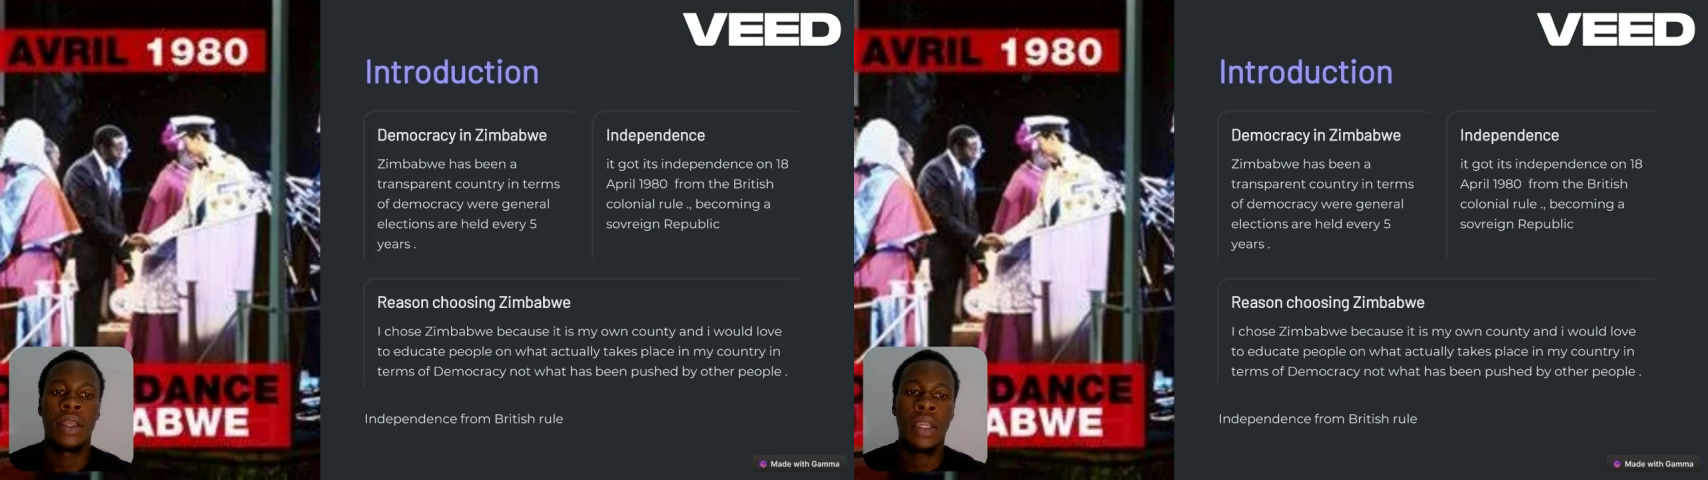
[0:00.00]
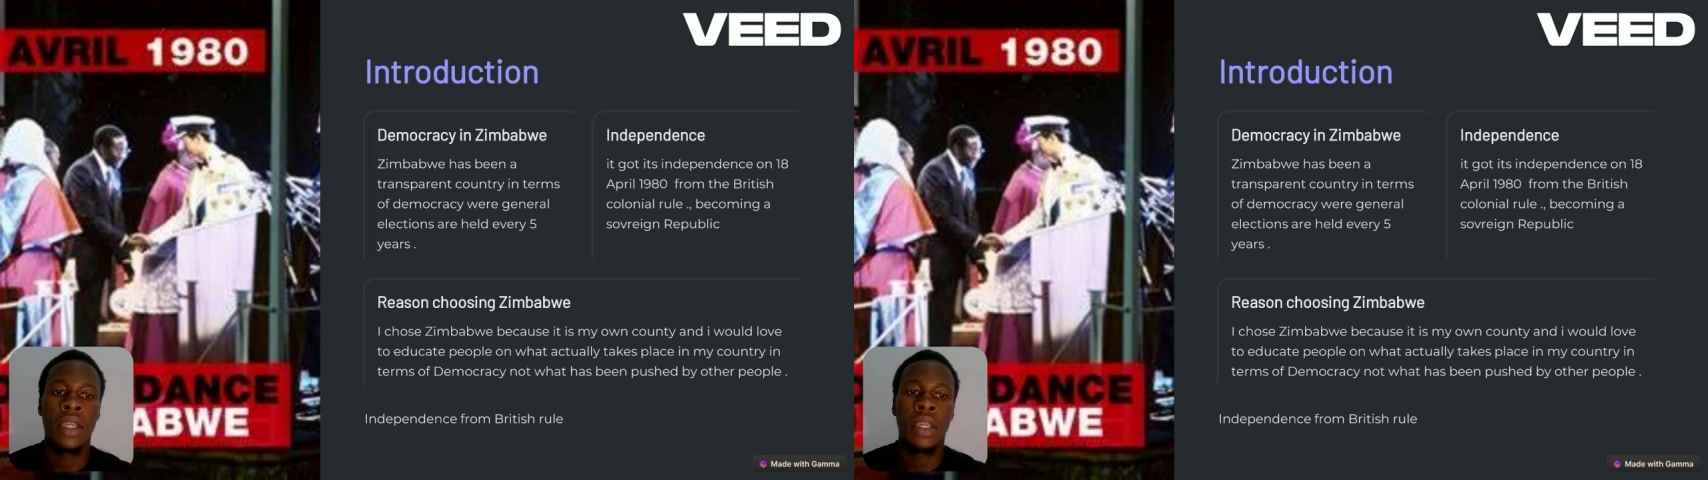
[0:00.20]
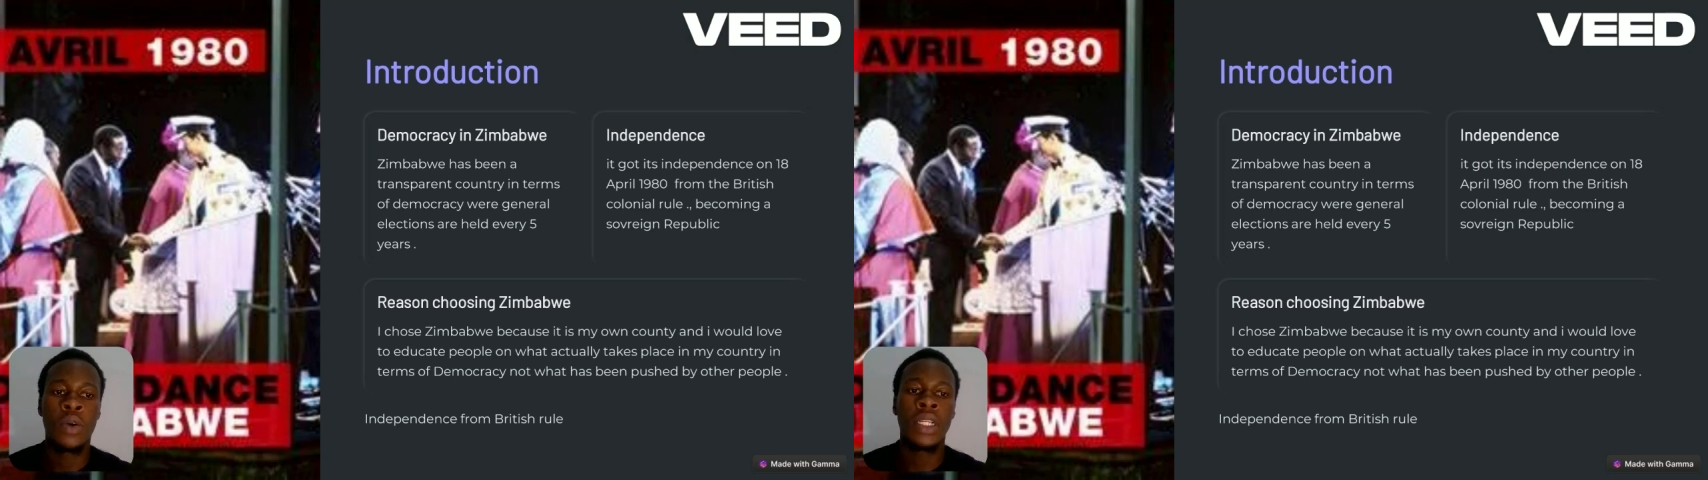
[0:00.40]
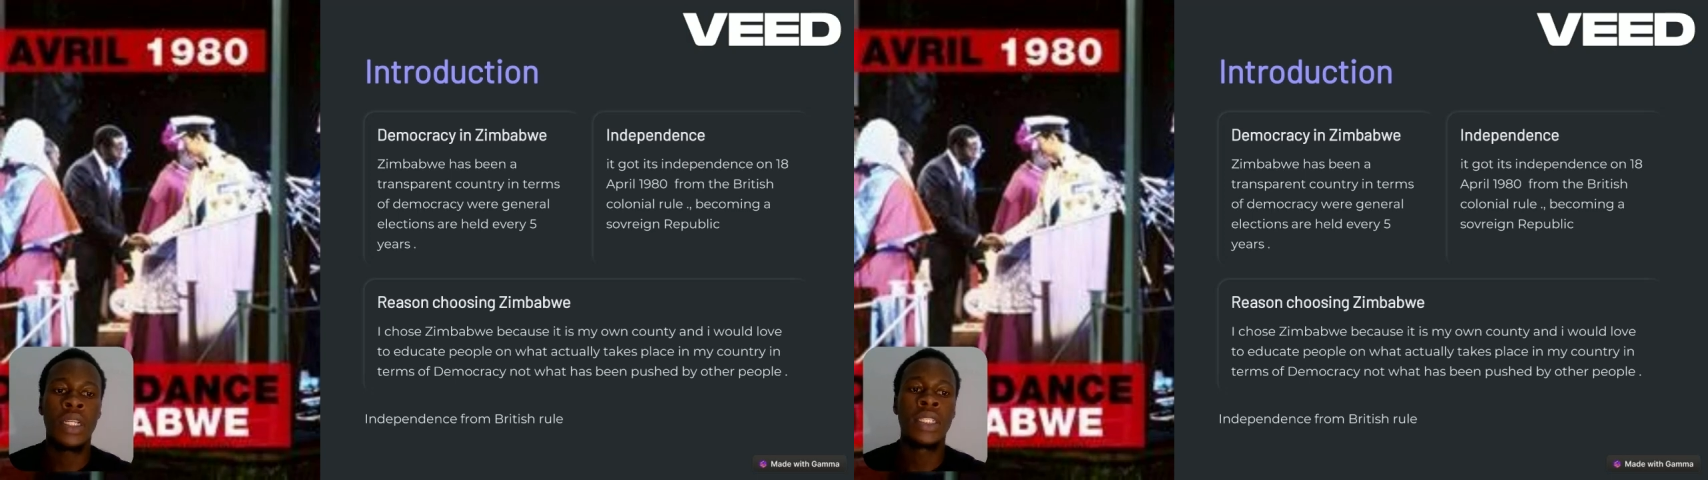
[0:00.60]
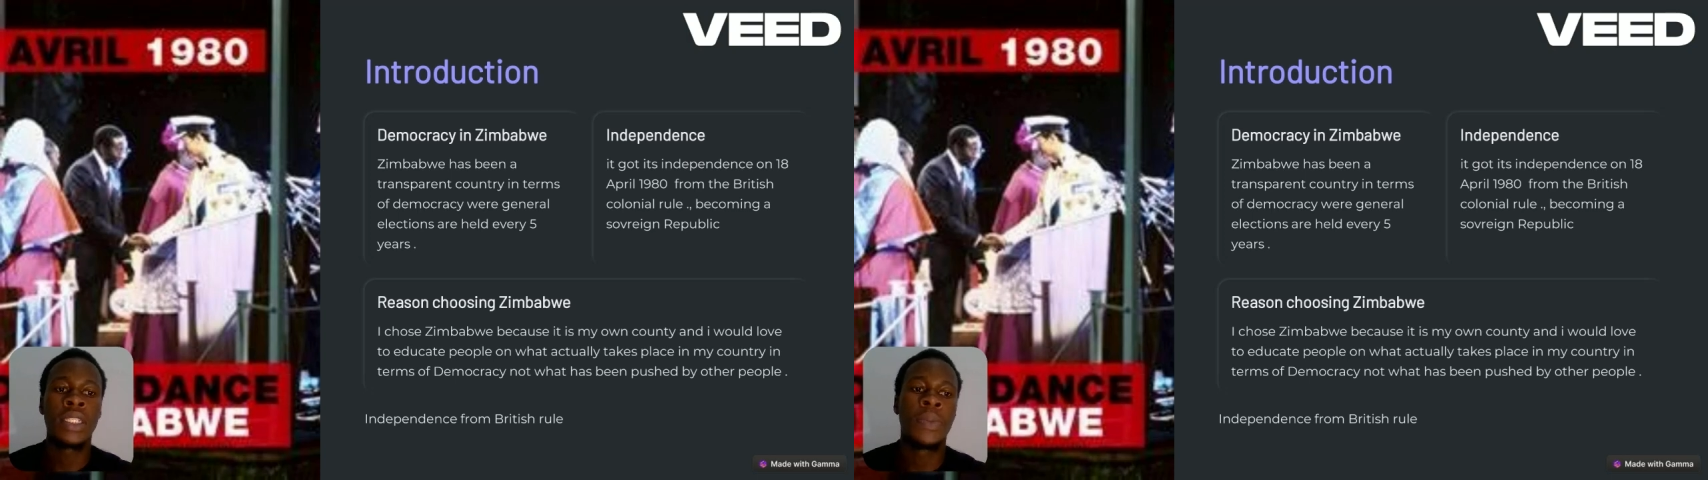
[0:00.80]
It got
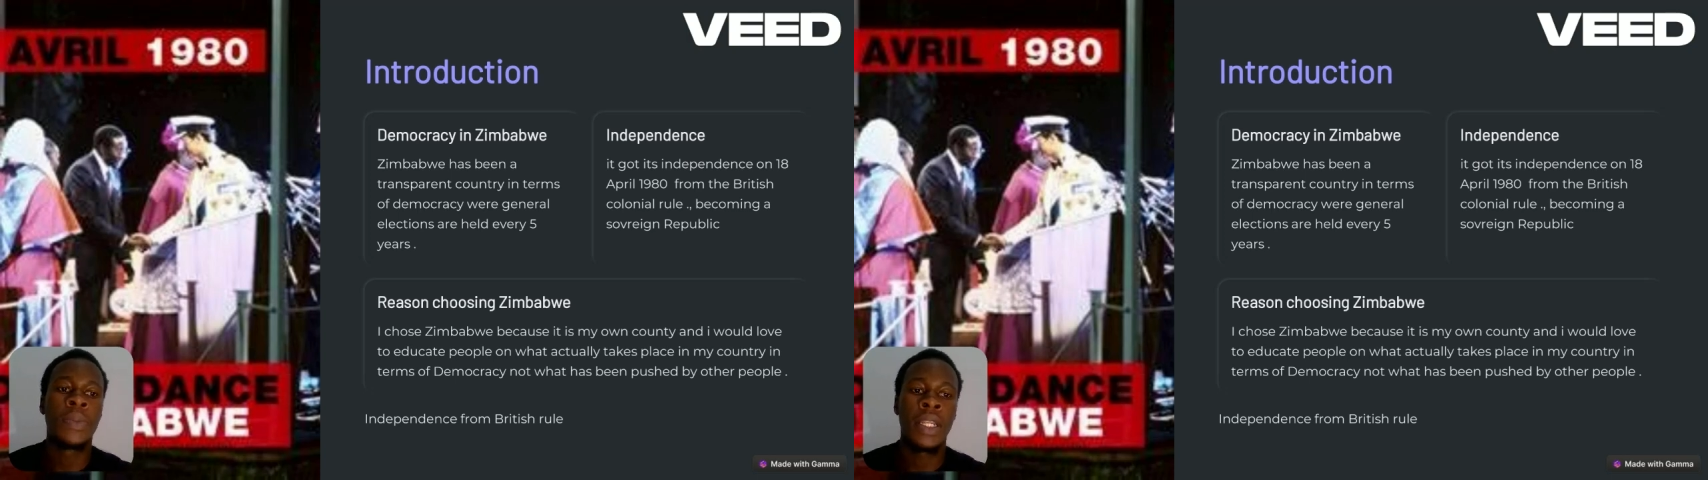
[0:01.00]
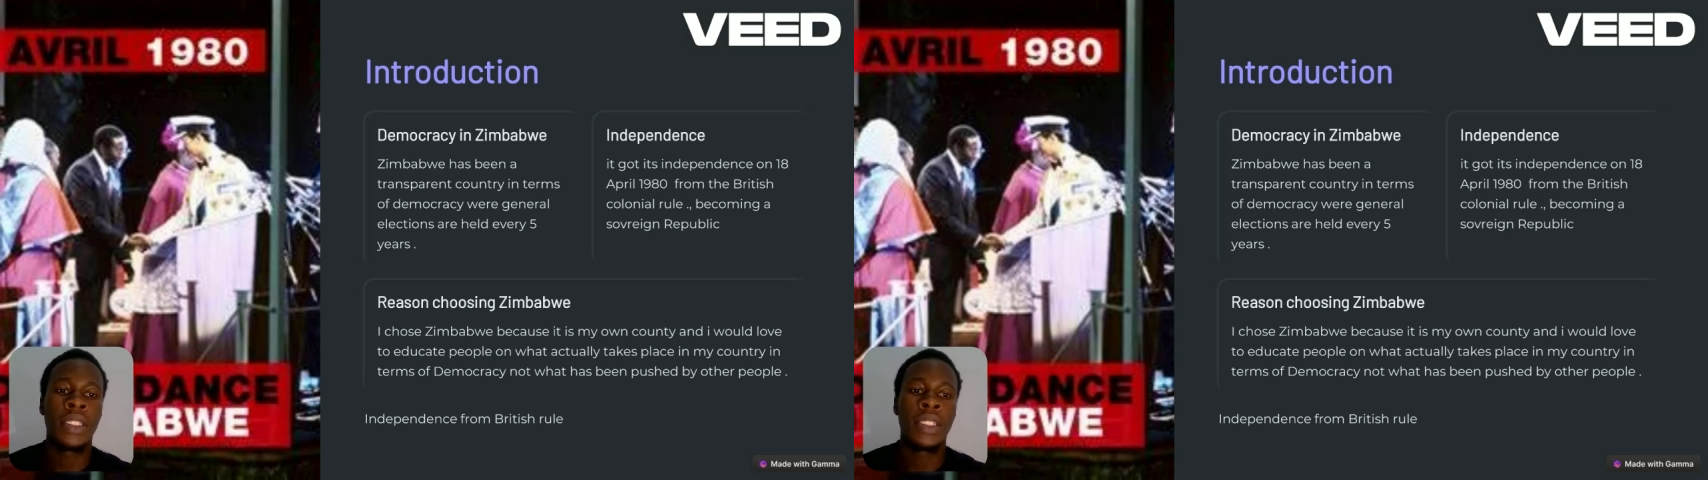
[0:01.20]
its independence